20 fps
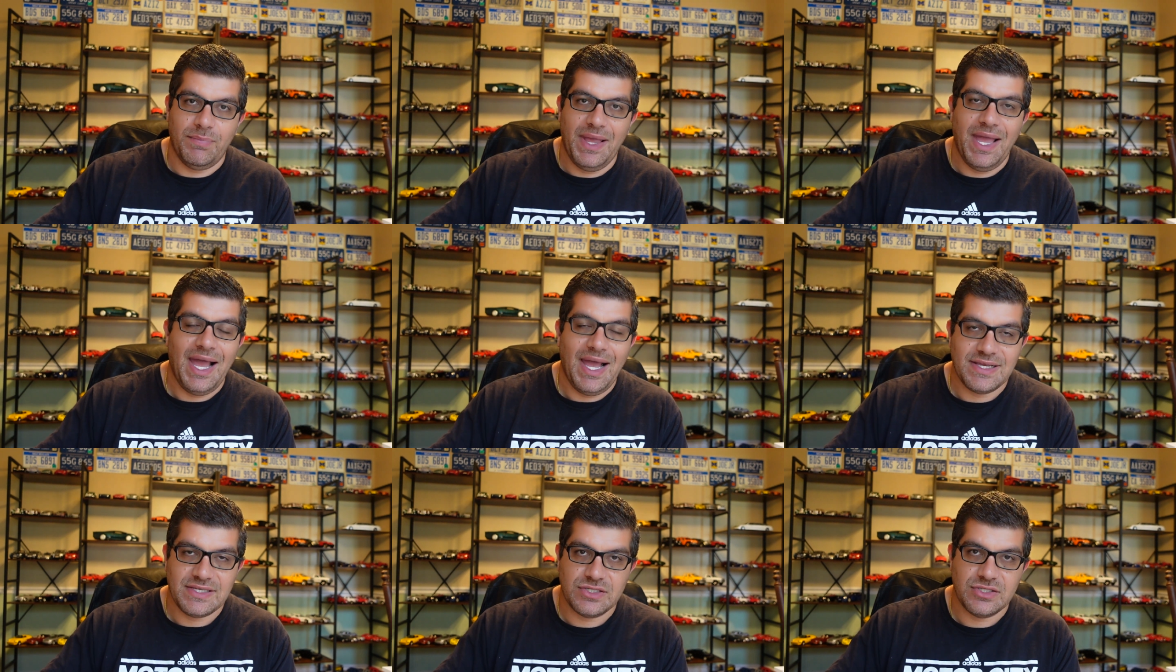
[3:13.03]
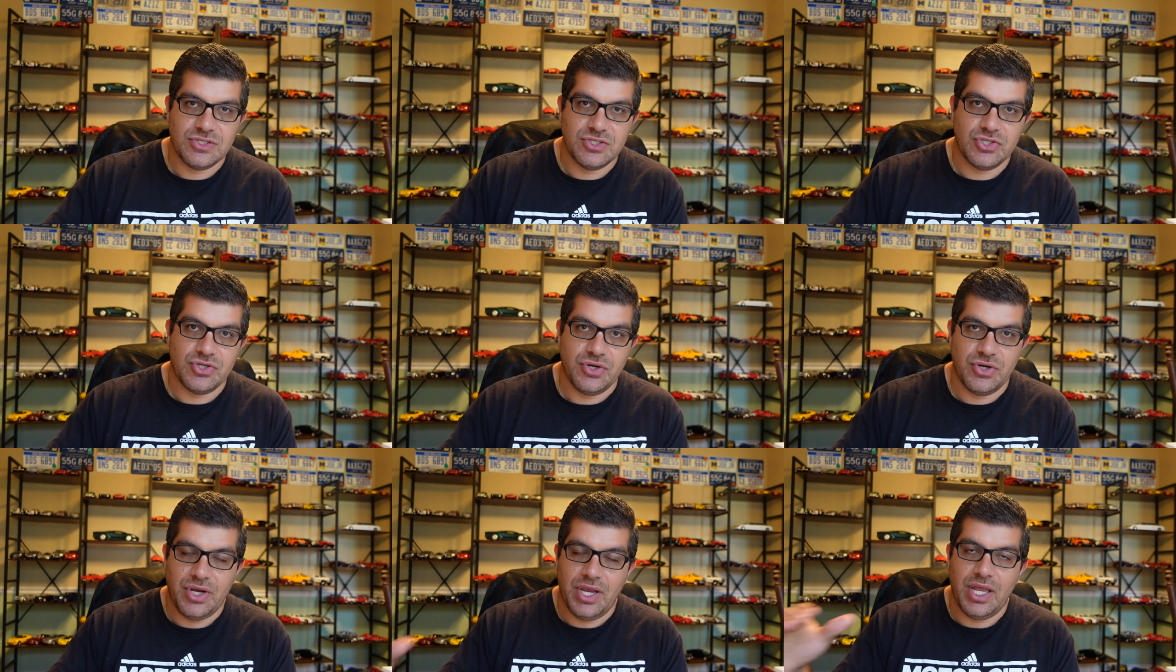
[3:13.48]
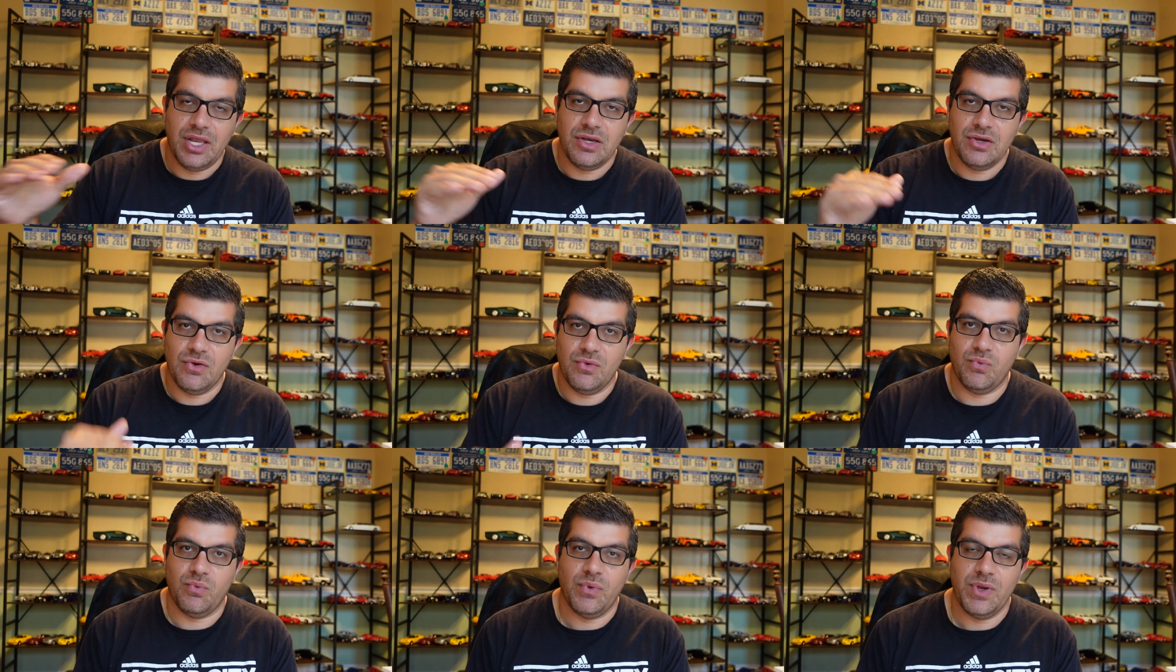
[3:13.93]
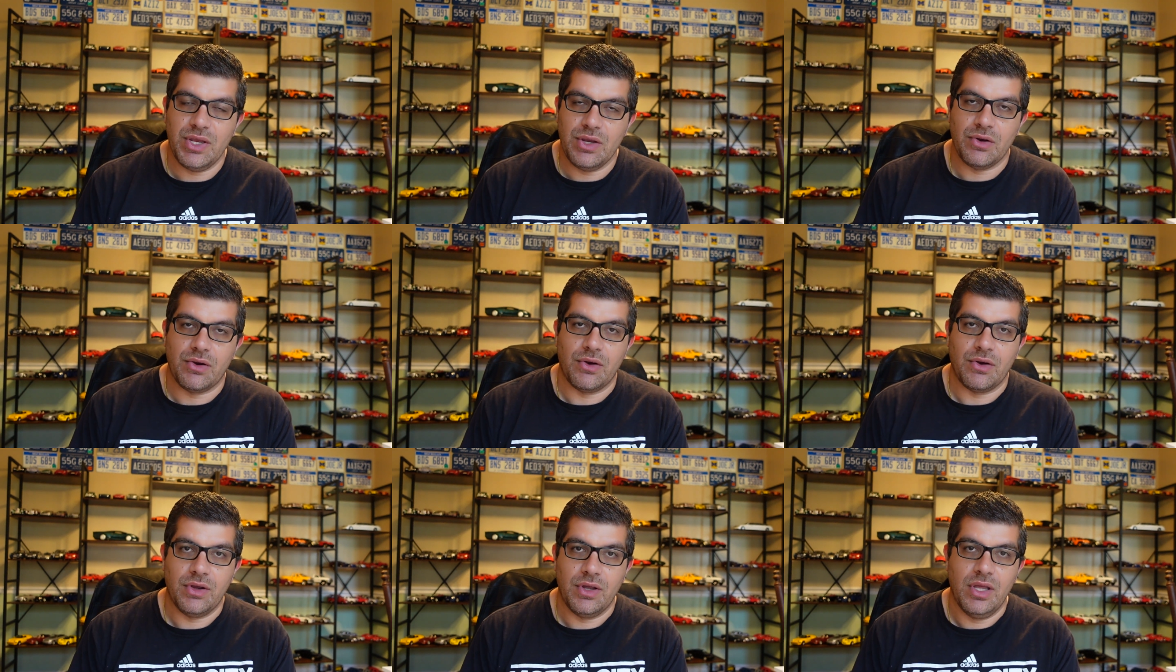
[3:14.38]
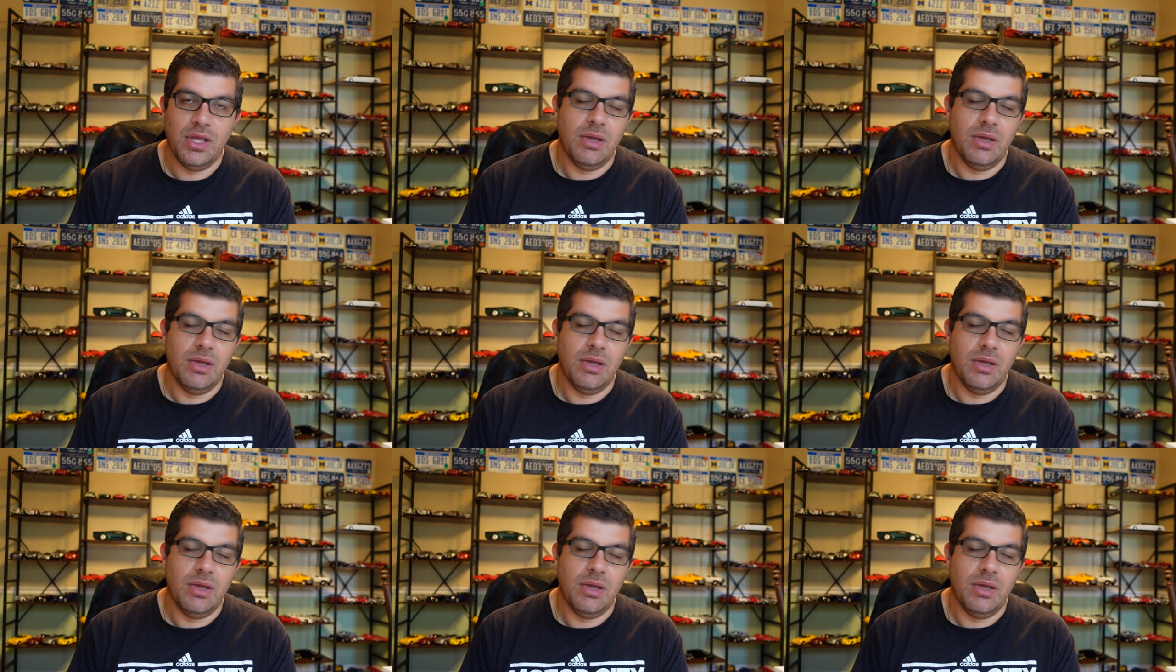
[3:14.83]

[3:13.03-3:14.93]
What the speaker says: passenger, and the rear,